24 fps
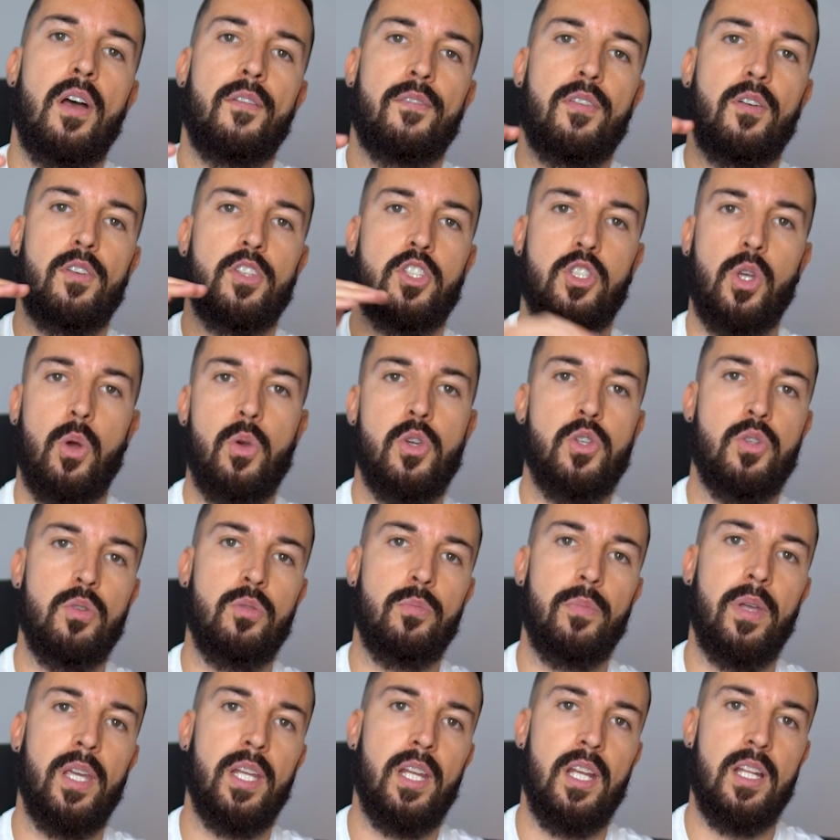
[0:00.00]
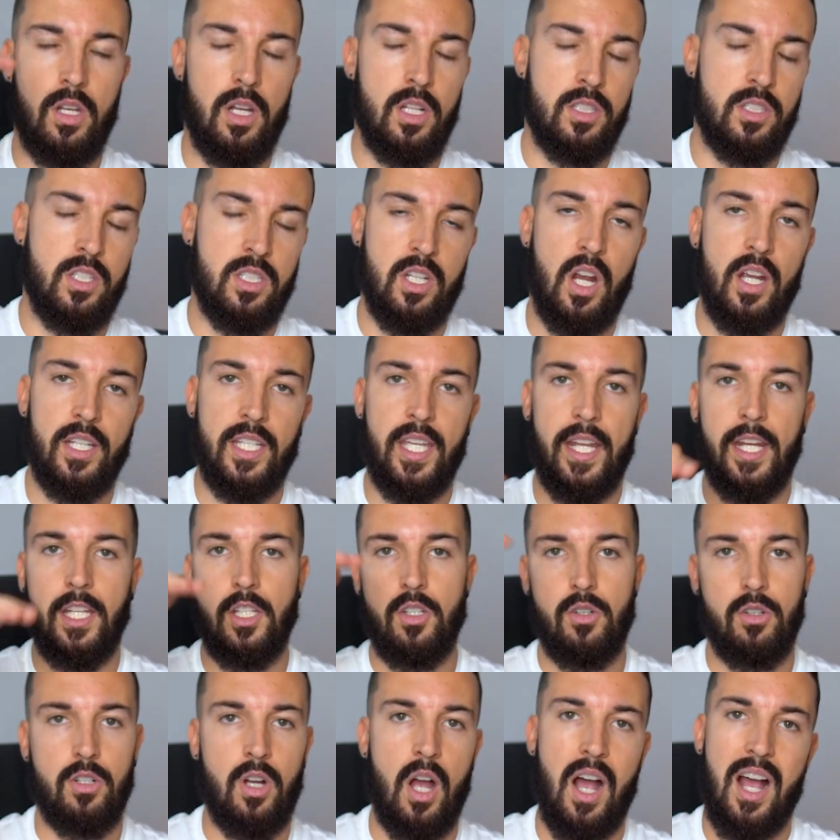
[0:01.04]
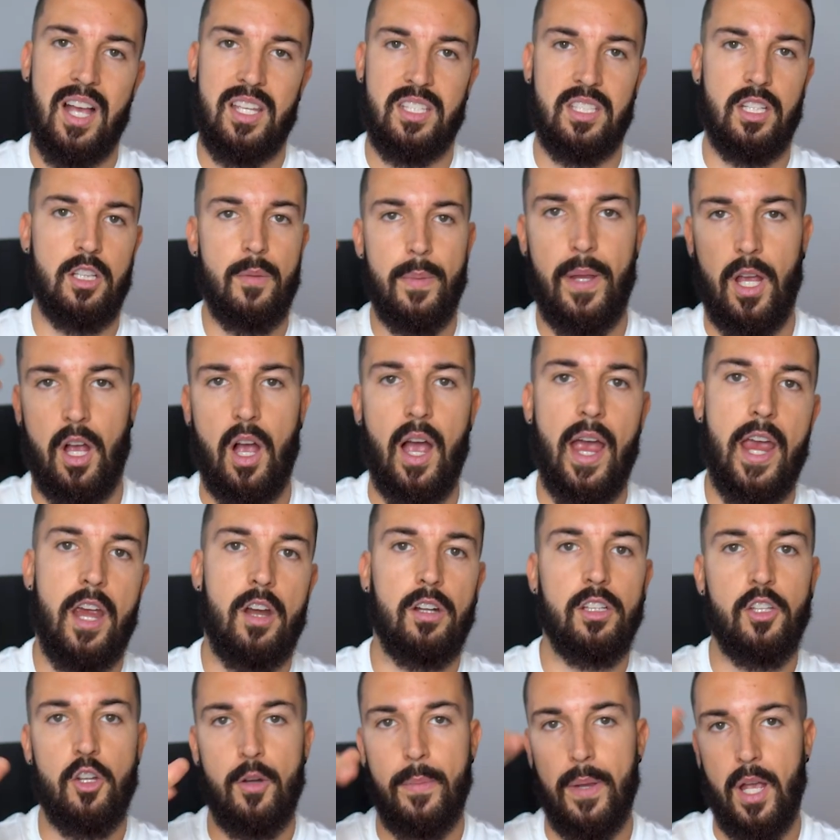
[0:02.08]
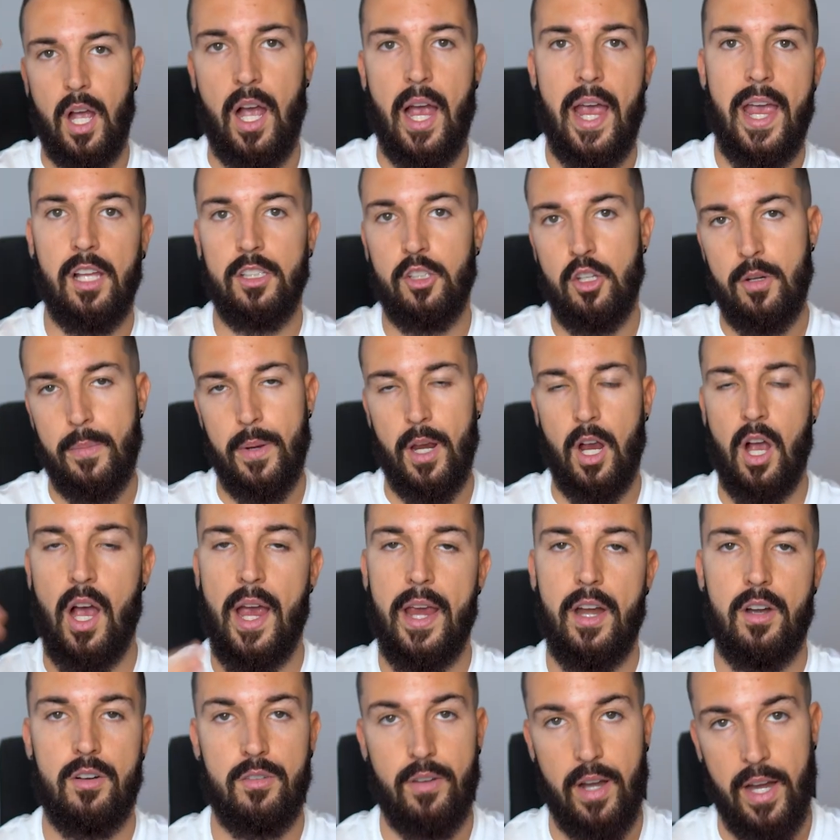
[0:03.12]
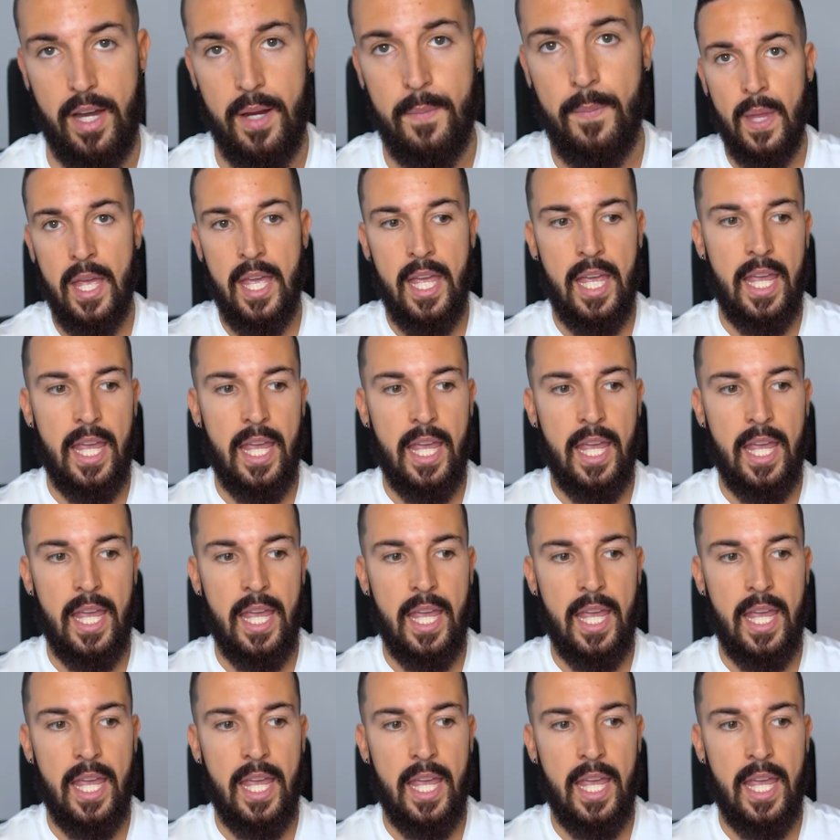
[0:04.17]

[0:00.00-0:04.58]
for social media to start getting your cost a little bit higher, a little bit higher, a little bit higher, right?